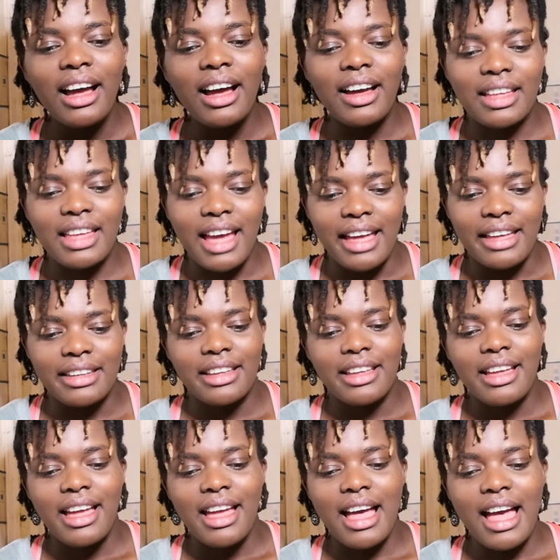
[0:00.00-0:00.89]
Okay.
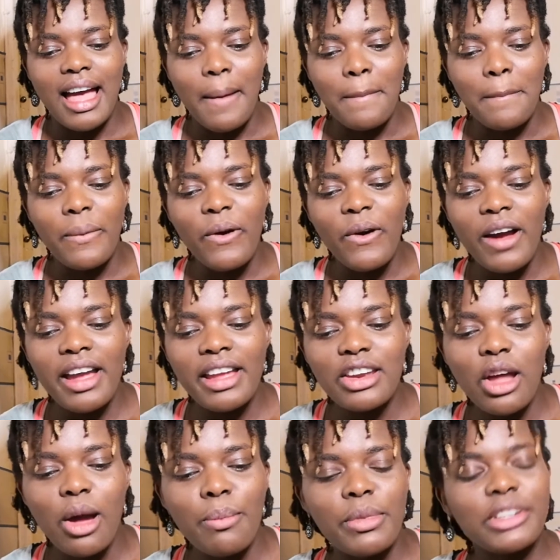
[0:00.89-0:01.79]
Point
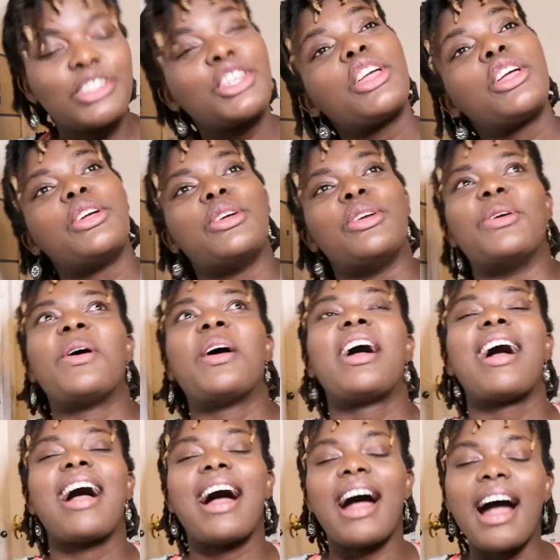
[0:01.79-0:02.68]
number 2,
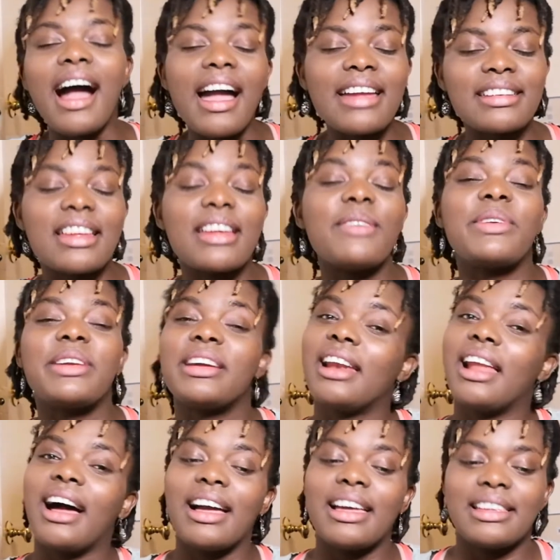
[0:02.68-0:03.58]
I didn't
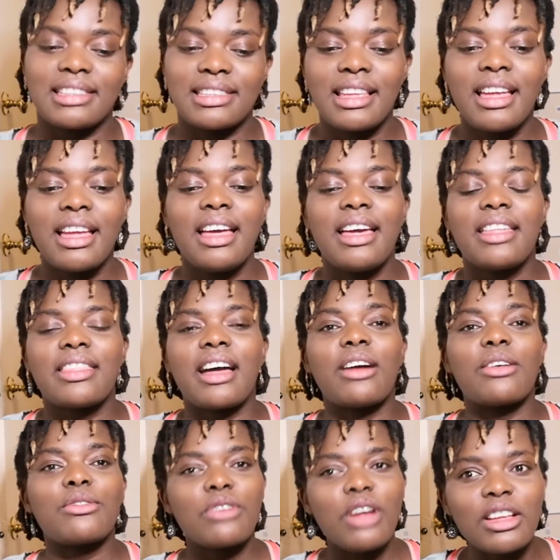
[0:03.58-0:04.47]
realize
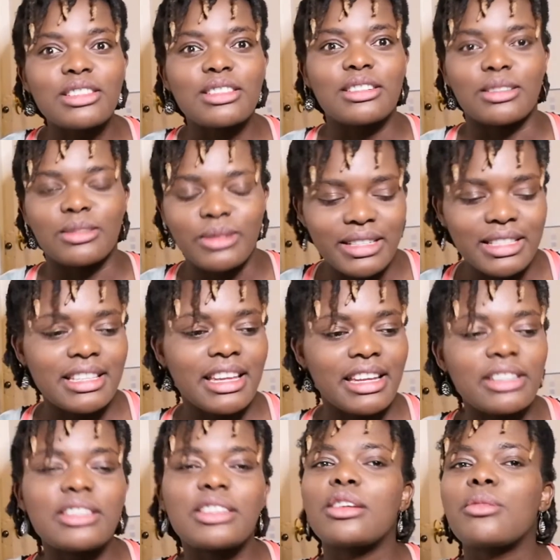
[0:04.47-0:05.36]
that Russell was
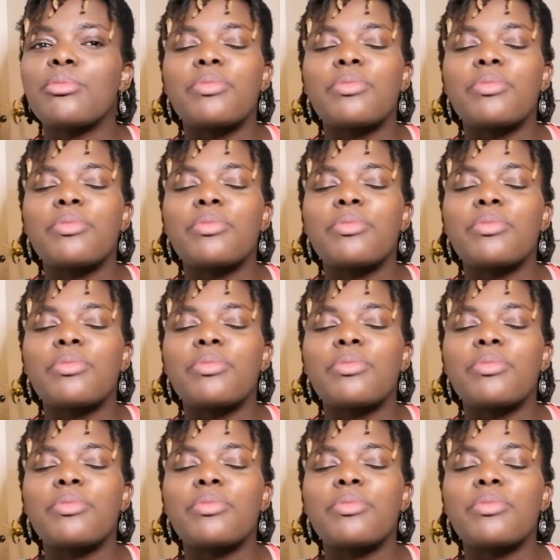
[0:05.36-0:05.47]
into